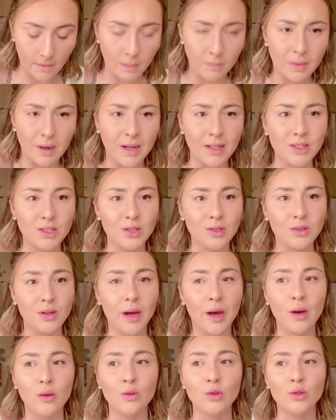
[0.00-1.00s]
But
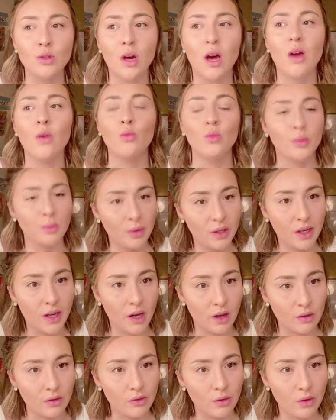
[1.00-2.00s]
I would be
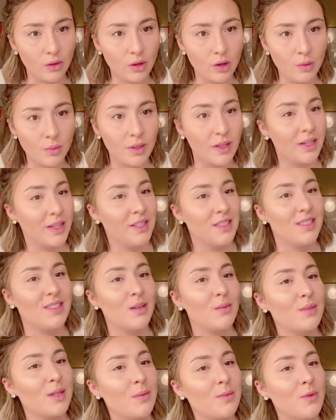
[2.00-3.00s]
careful though, because
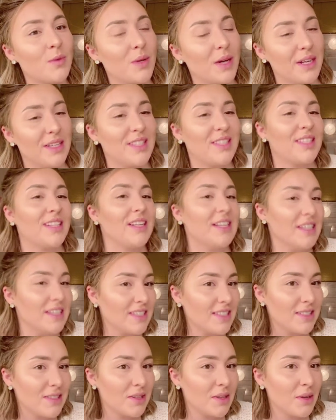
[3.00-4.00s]
sometimes when I
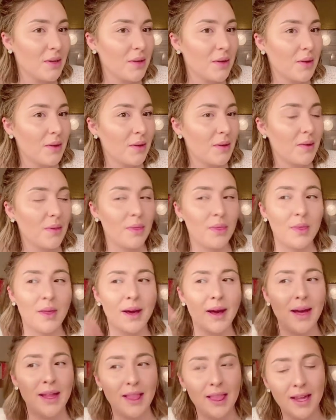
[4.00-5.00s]
sneeze, the
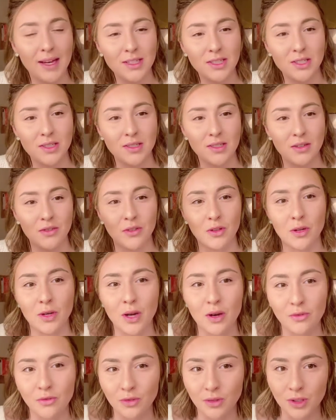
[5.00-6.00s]
eyelashes, if they're
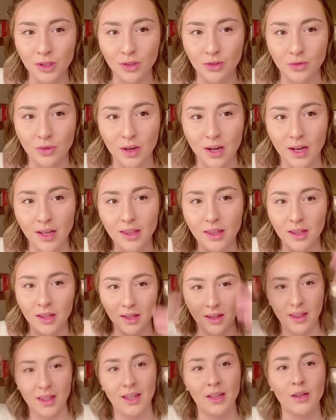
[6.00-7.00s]
not fully dry, they
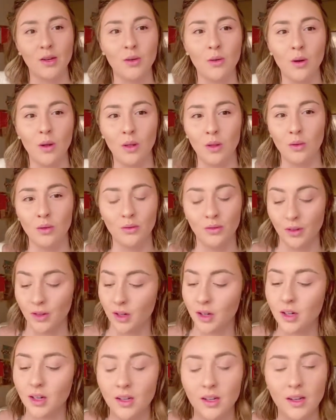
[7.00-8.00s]
can like go all over.